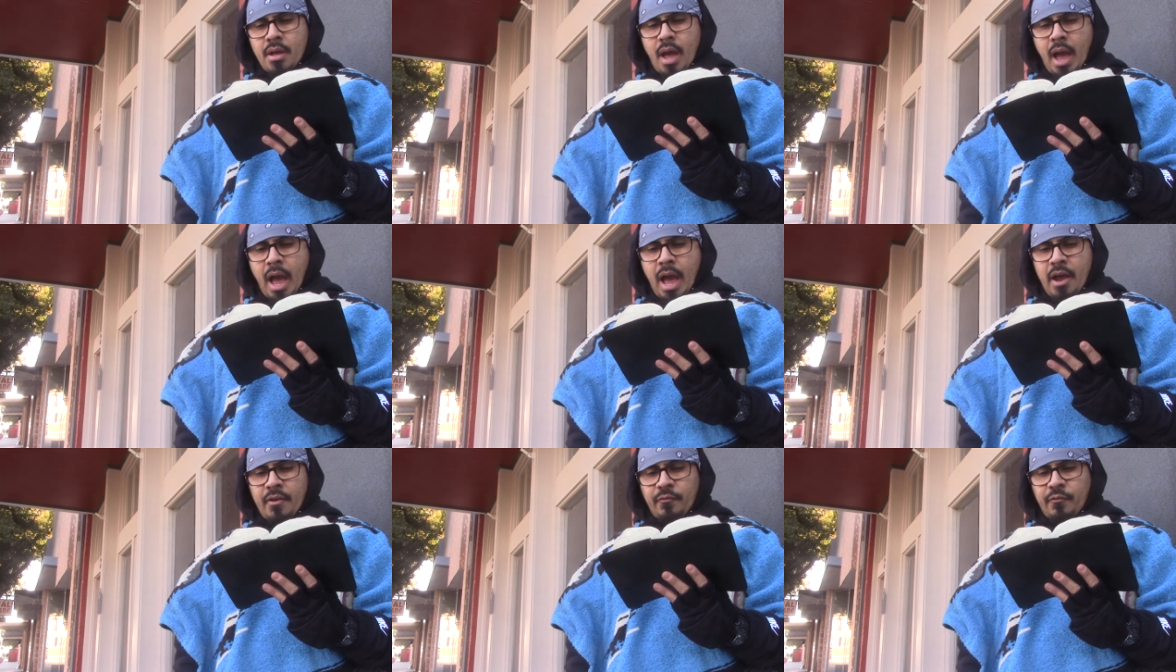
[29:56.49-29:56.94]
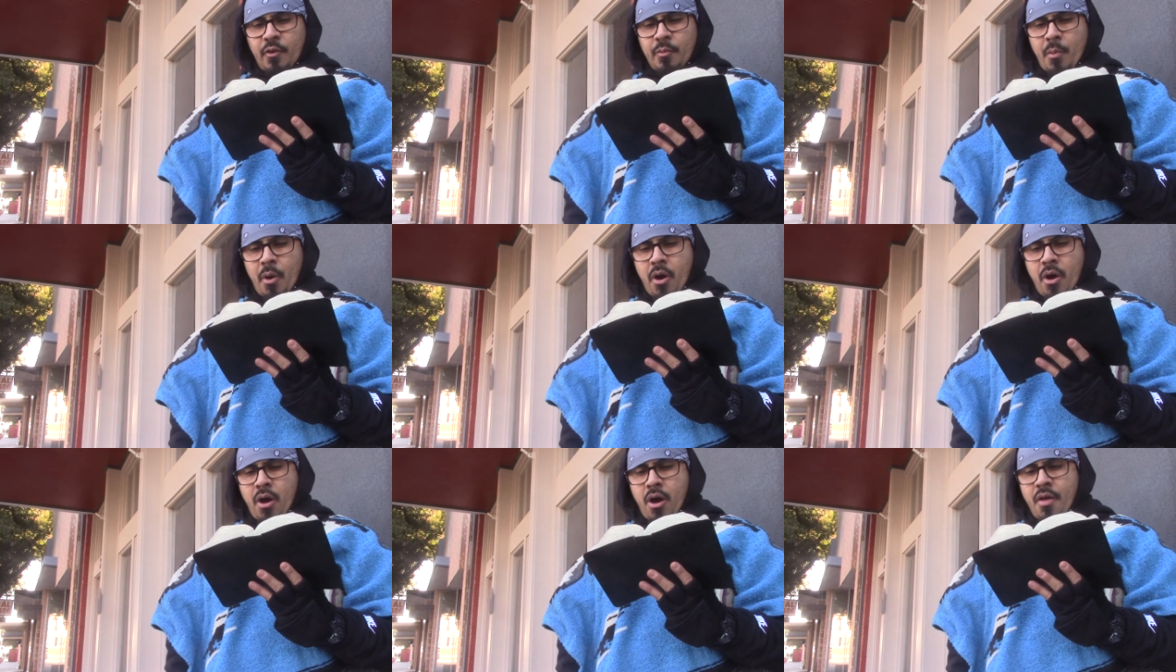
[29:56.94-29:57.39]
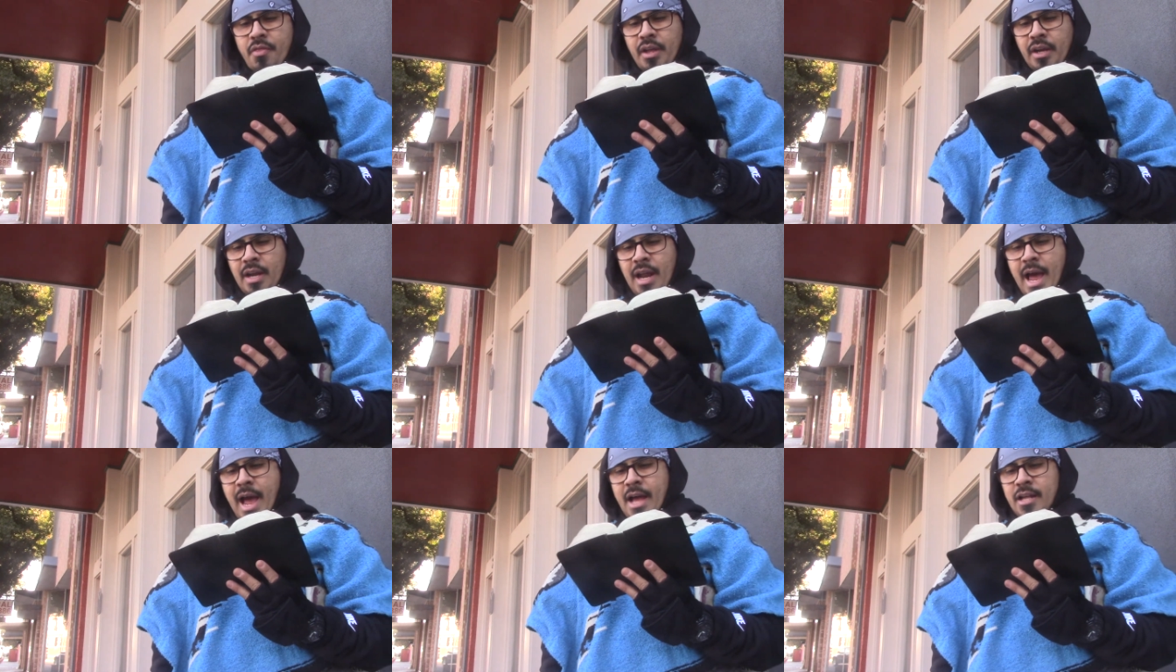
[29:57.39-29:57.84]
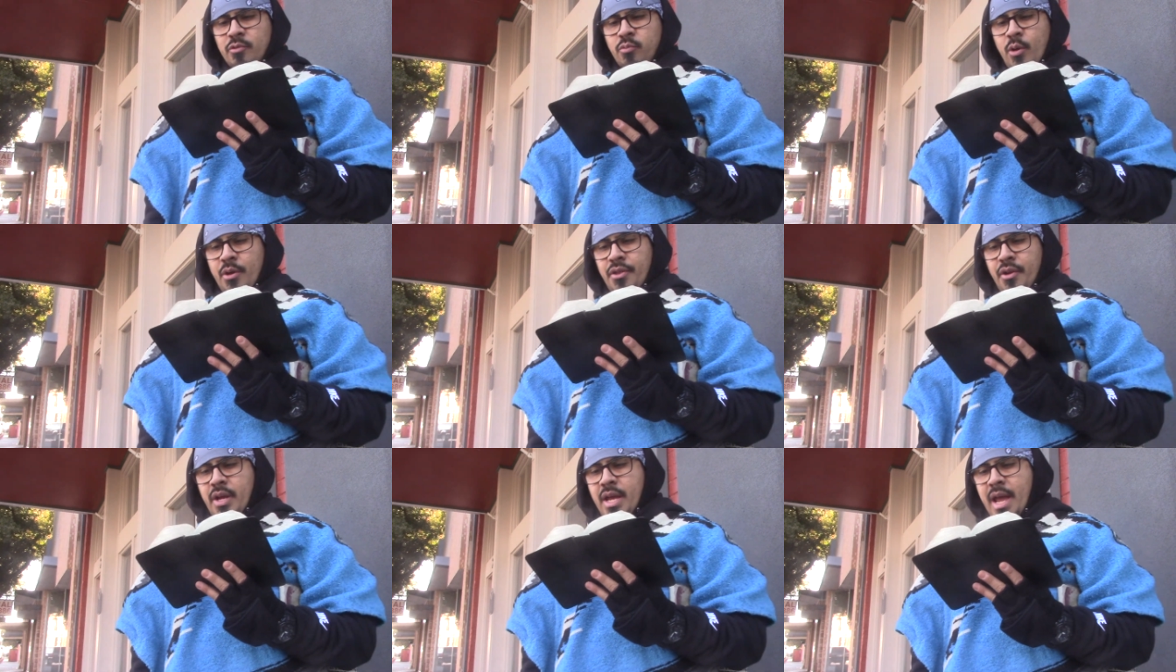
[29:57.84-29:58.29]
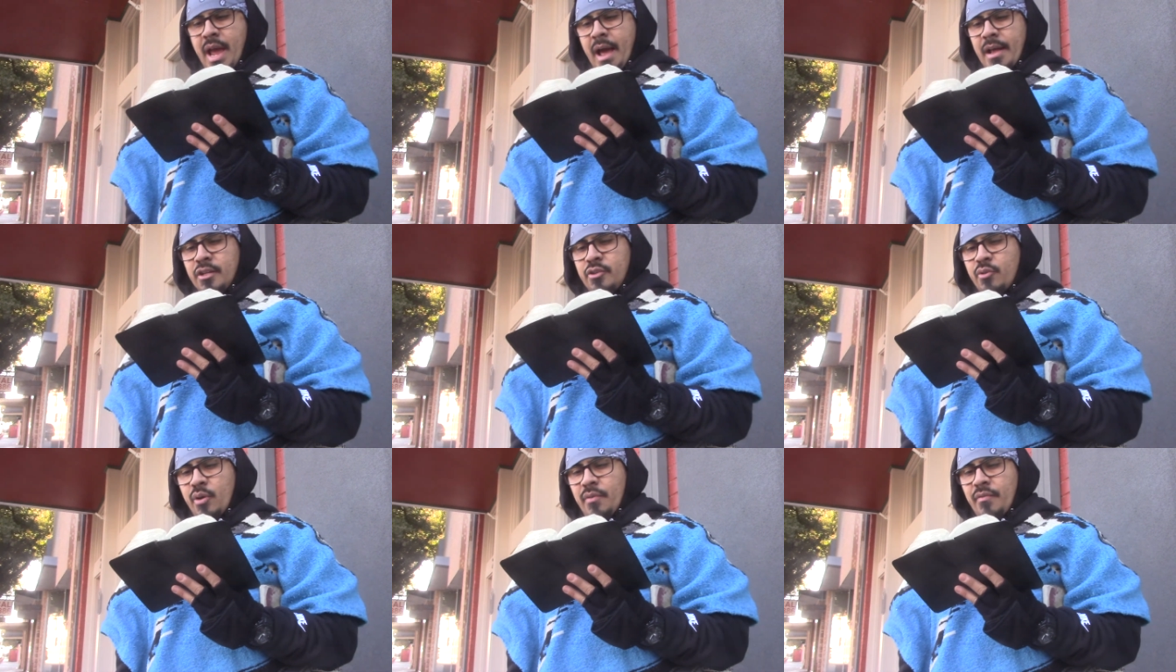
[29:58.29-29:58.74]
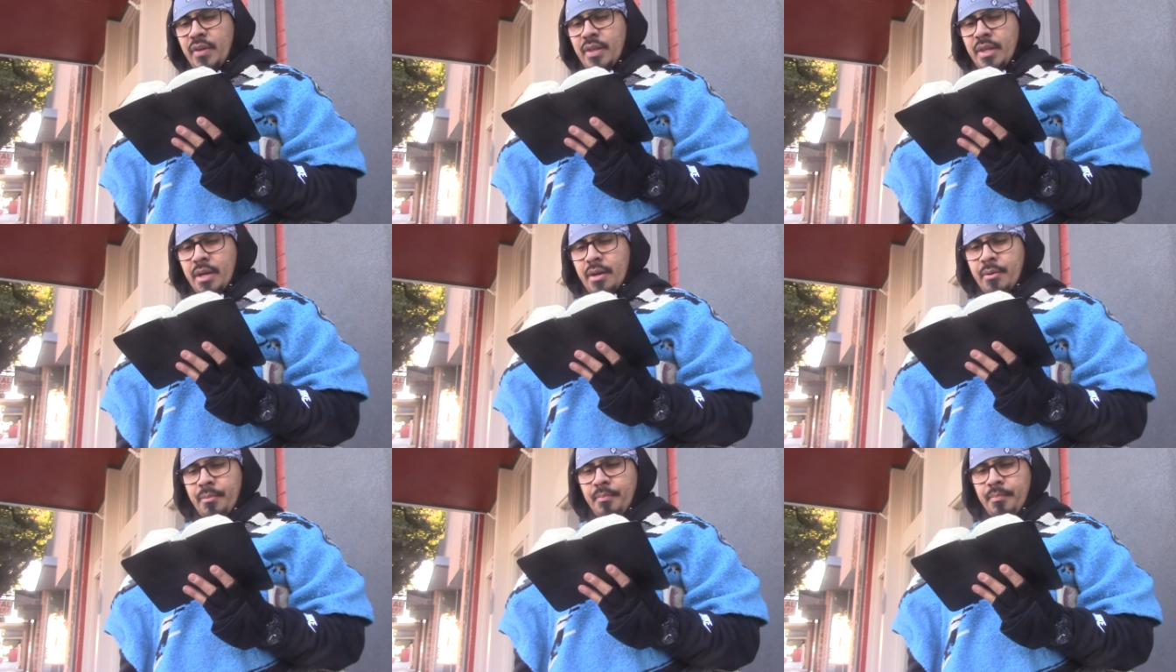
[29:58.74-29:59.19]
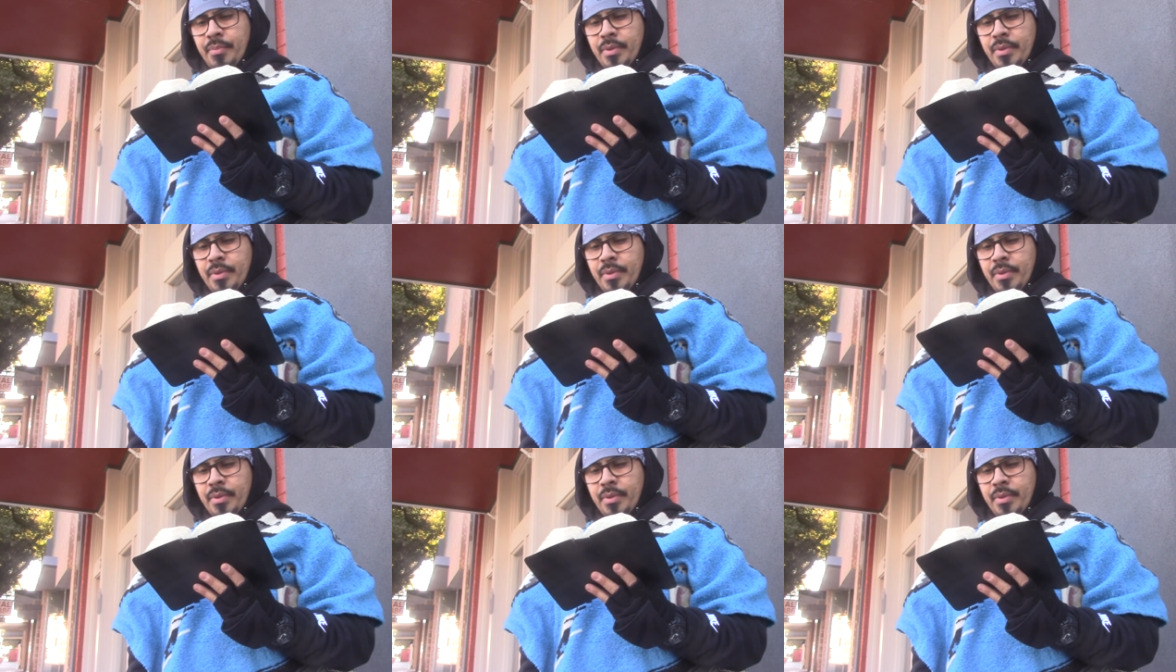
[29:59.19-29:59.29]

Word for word: and from all the lands whither he had driven them,